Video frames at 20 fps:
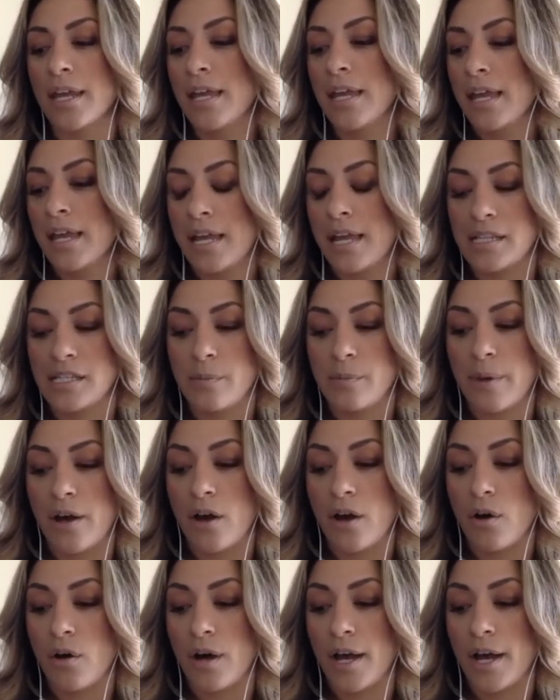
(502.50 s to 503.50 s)
it's
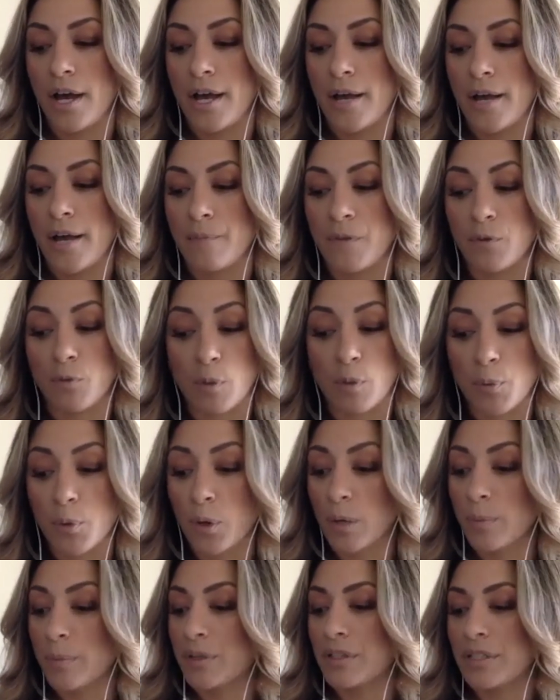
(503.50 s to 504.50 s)
about um,
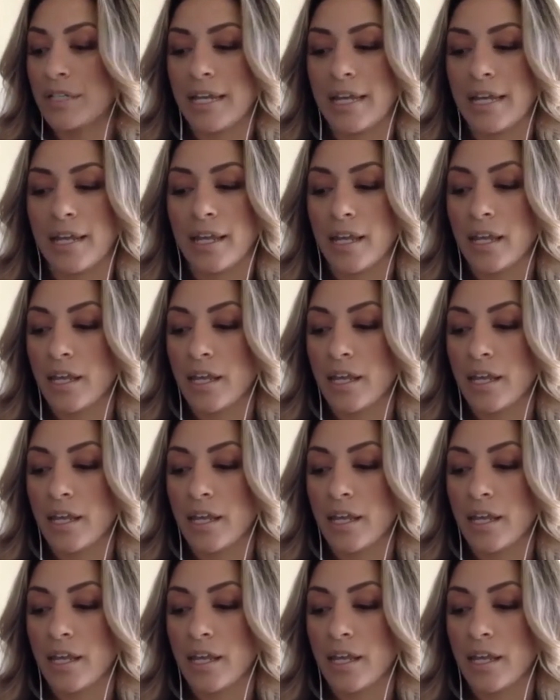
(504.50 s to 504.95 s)
rapport building,